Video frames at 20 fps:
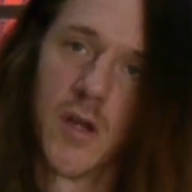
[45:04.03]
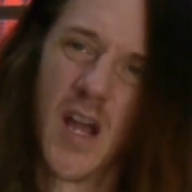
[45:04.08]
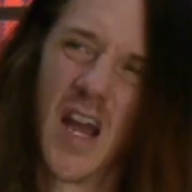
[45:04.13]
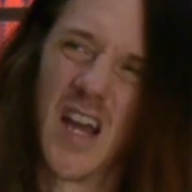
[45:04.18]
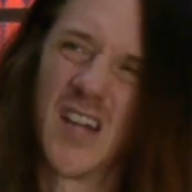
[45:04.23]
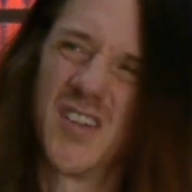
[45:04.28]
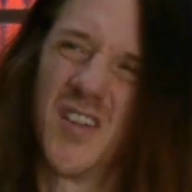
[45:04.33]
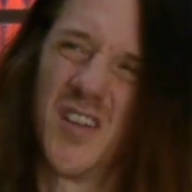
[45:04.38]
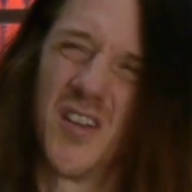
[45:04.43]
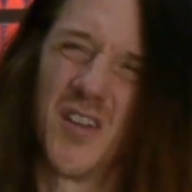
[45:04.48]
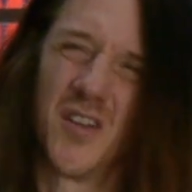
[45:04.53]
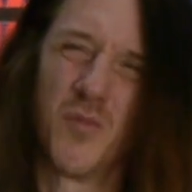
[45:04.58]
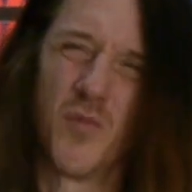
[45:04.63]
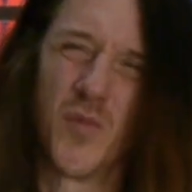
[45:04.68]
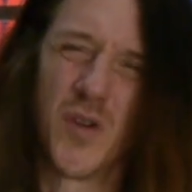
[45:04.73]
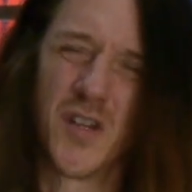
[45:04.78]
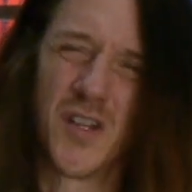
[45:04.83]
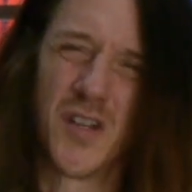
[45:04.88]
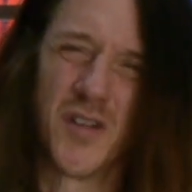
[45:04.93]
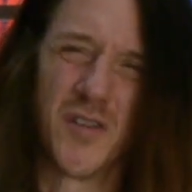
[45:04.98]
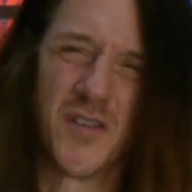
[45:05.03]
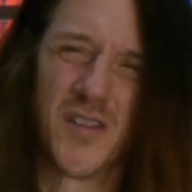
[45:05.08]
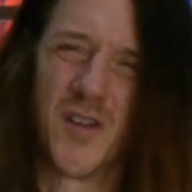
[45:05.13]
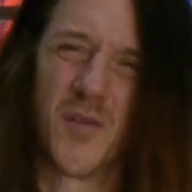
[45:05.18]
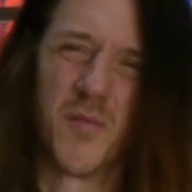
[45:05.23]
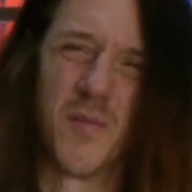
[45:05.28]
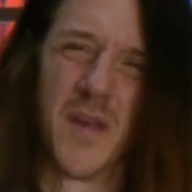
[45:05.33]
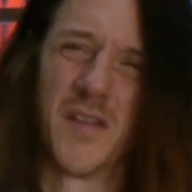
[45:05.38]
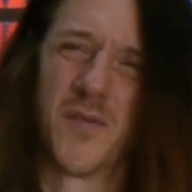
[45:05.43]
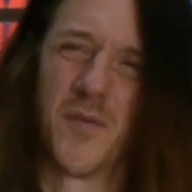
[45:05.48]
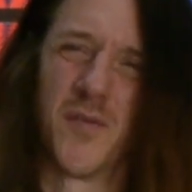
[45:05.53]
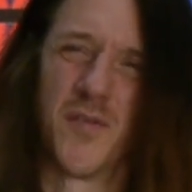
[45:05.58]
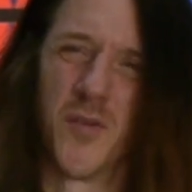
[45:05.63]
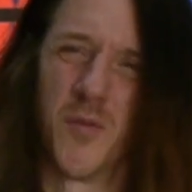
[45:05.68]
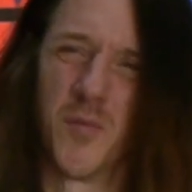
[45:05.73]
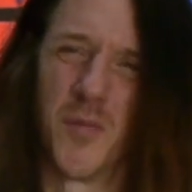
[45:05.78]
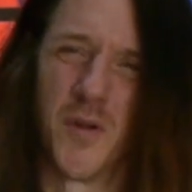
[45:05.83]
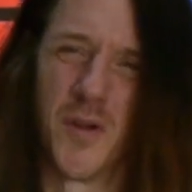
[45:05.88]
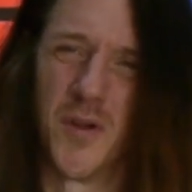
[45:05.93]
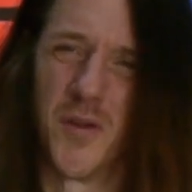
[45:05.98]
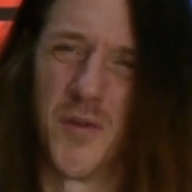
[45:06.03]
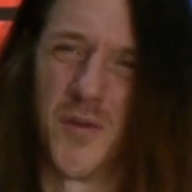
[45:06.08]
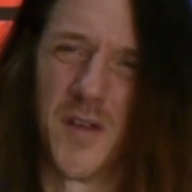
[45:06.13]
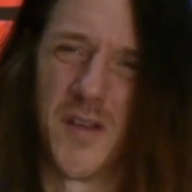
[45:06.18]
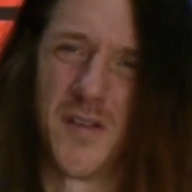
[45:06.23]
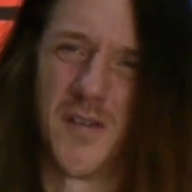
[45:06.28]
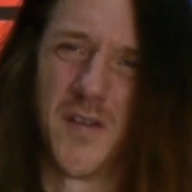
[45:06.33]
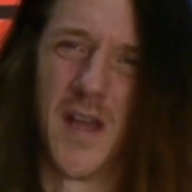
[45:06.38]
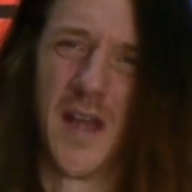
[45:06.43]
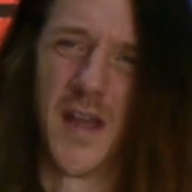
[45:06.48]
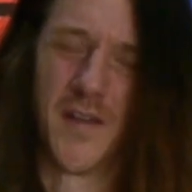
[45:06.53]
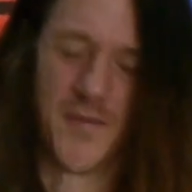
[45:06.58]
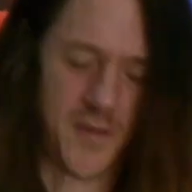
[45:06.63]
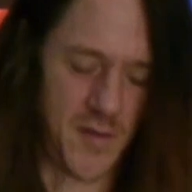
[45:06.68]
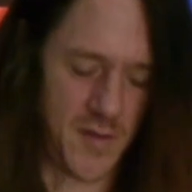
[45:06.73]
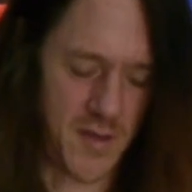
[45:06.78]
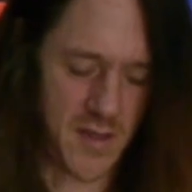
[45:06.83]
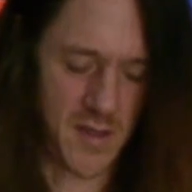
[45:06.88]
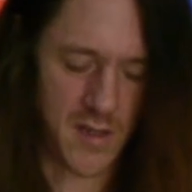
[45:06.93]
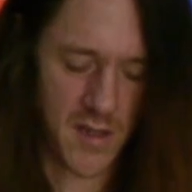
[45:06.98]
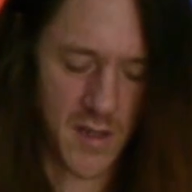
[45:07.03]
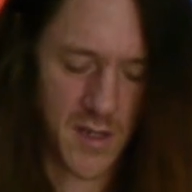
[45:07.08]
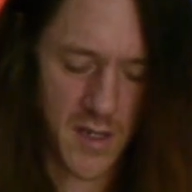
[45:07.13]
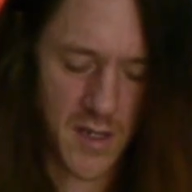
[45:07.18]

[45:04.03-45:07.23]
Actually, don't mess with super glue unless you have to.